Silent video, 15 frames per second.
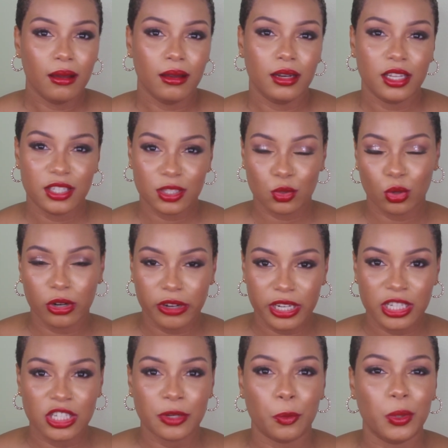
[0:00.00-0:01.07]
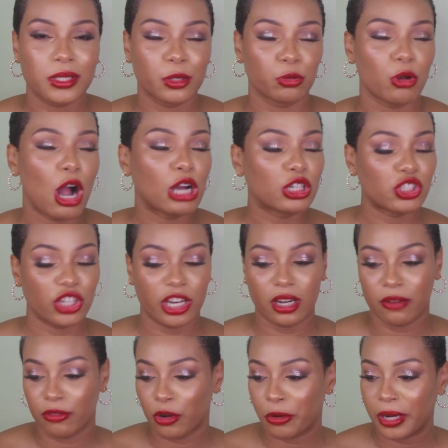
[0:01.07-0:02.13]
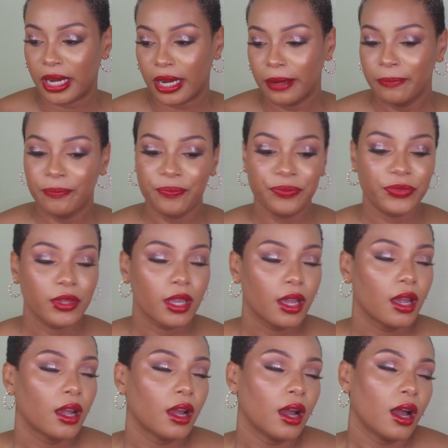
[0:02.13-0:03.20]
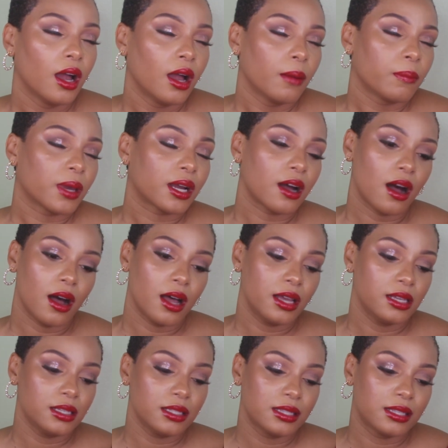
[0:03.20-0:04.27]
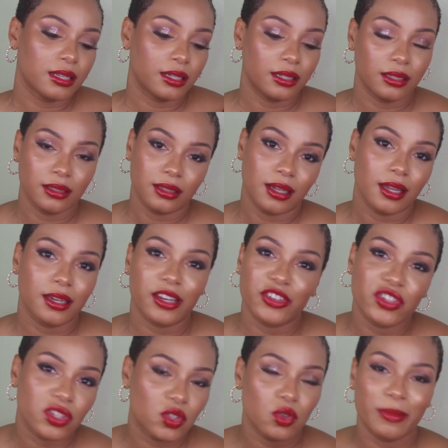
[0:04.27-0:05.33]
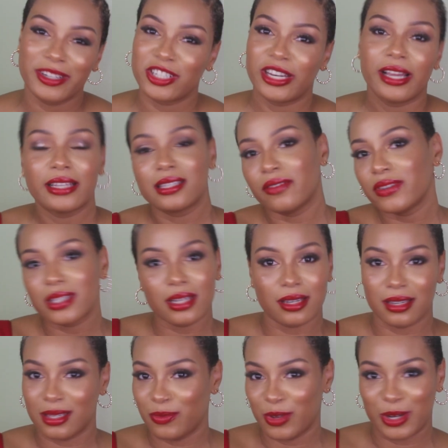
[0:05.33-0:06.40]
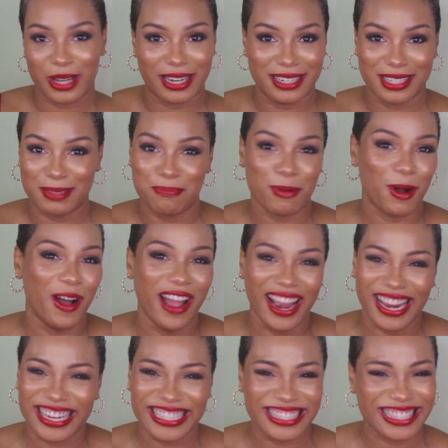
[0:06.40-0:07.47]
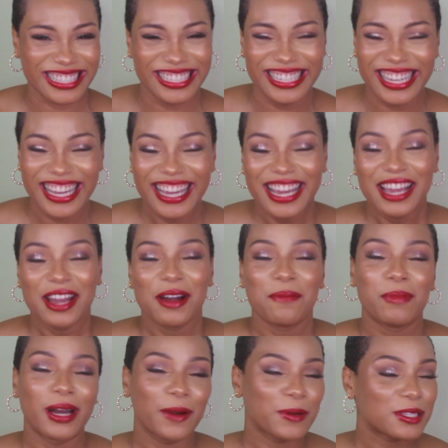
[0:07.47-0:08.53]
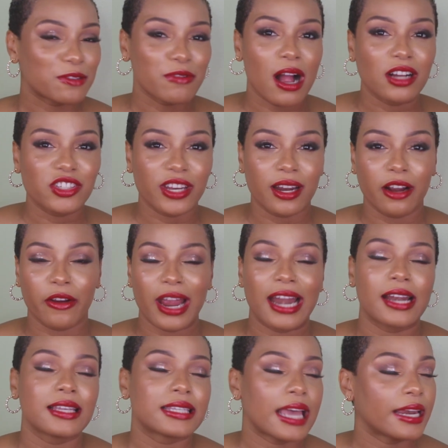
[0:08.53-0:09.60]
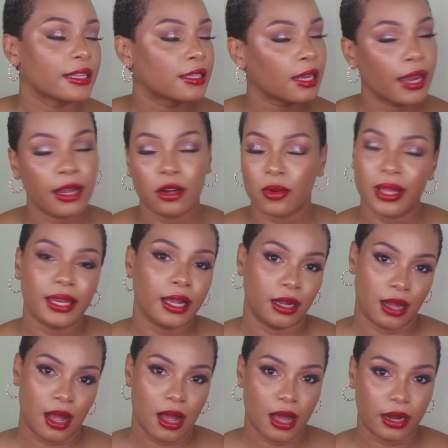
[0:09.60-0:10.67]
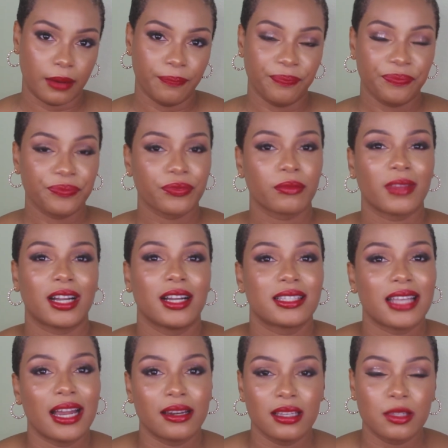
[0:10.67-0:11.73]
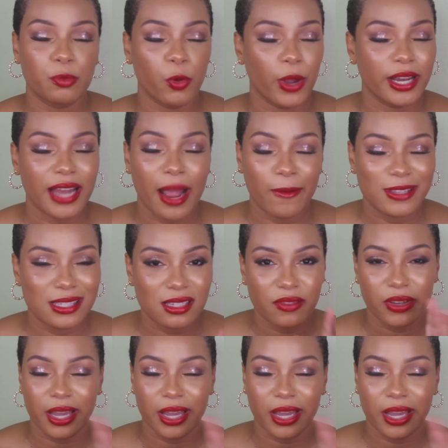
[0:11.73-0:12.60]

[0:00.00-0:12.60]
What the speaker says: the storage was the wrong shade of gray, because there's just too much negativity in this video at this point. But it was the wrong shade of gray, and I decided to let go and let God, because at this point I wasn't even